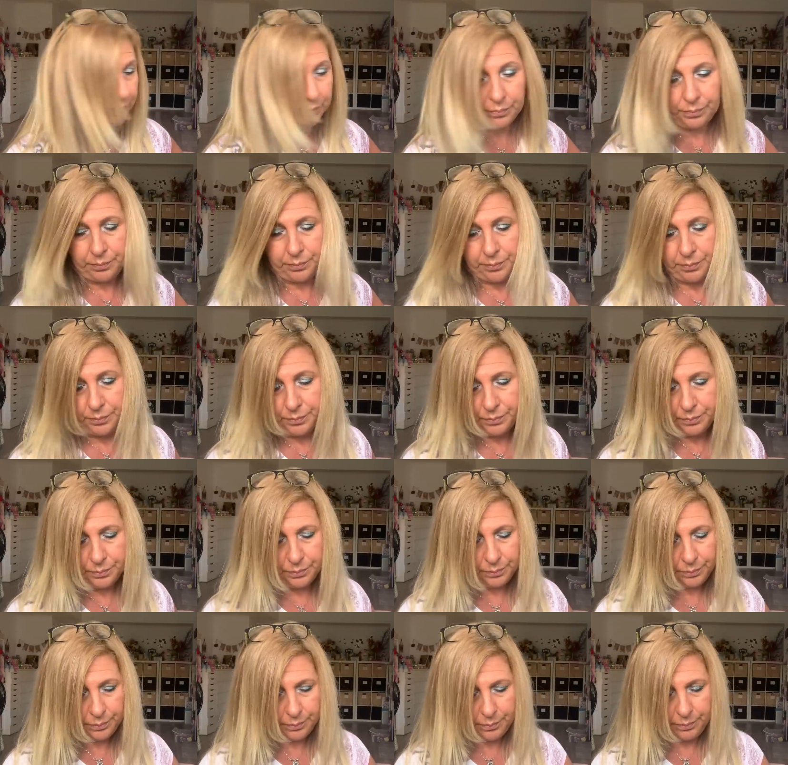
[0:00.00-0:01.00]

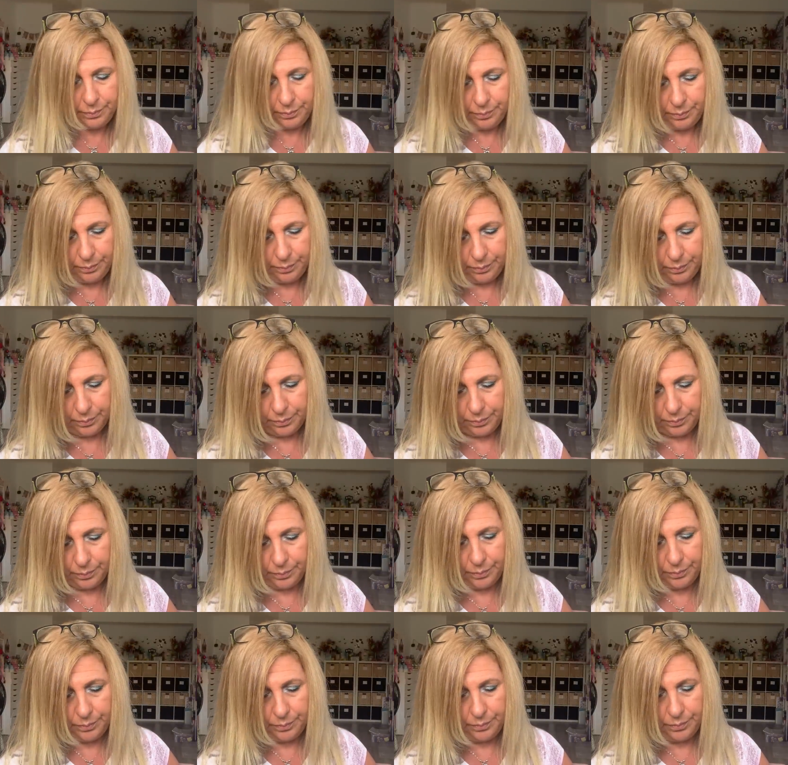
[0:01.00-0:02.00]

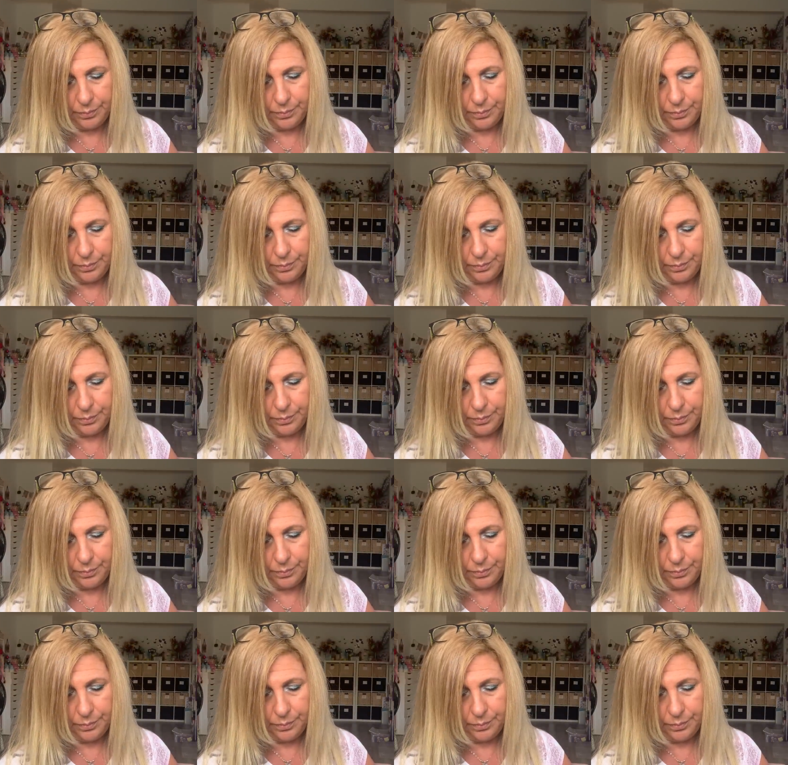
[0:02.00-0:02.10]
No one is speaking in this clip.